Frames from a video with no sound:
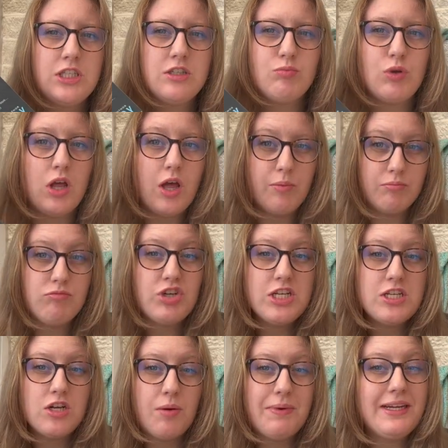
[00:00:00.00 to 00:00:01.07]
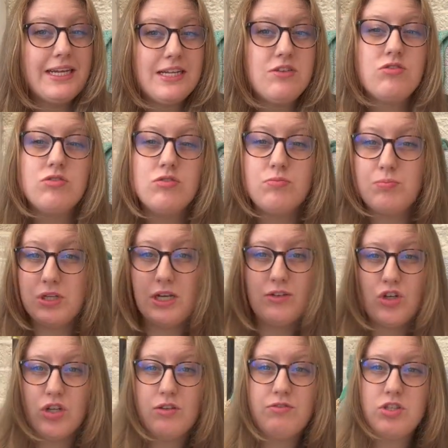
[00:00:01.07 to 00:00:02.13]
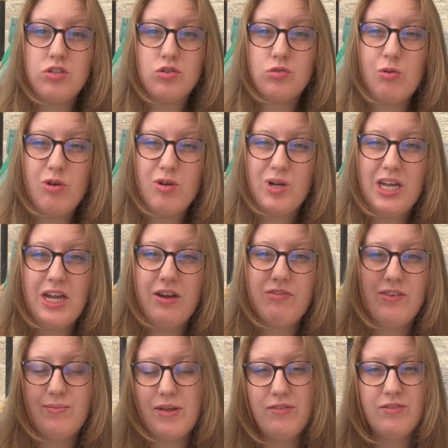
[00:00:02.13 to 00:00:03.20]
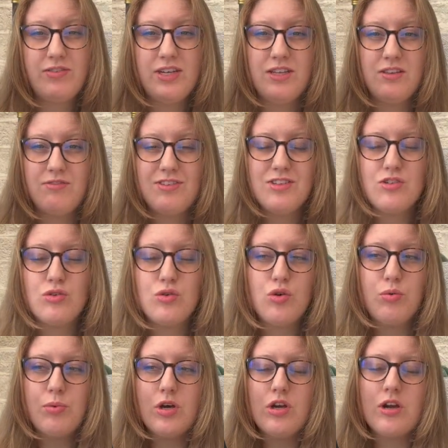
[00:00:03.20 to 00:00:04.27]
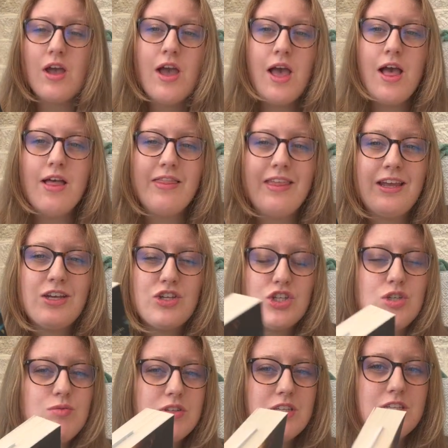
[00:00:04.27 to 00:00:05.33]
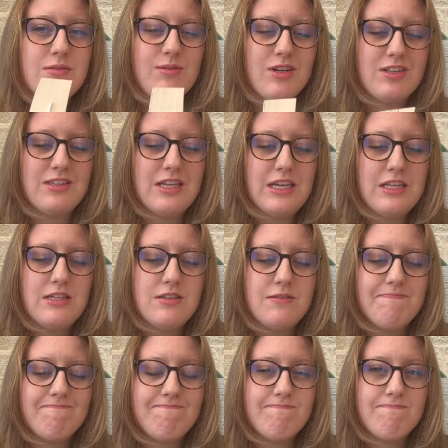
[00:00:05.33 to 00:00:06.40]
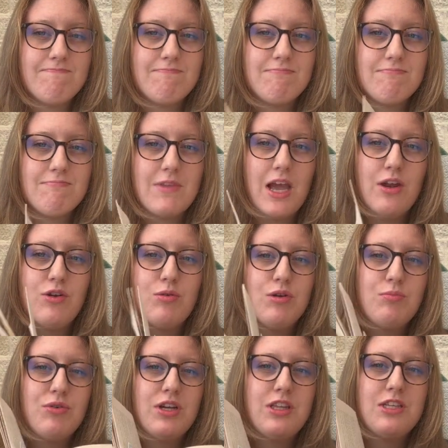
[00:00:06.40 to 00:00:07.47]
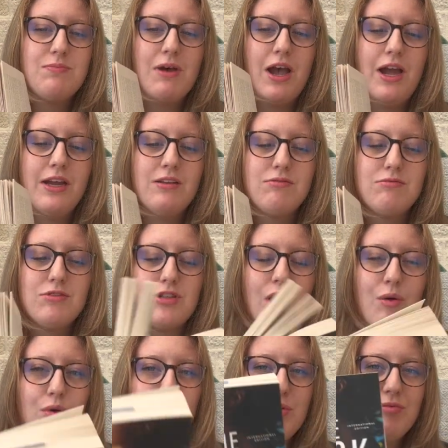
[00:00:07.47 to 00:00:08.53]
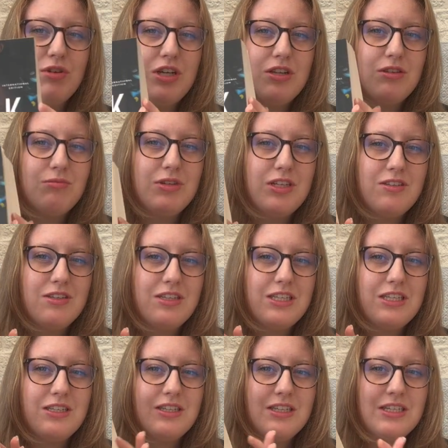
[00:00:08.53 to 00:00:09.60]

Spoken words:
I'm reading it on my Kindle, but I've got the physical. Okay, if I'm ever feeling the physical book, the issue with these books is I don't want to break the spine, so I won't be reading them easily.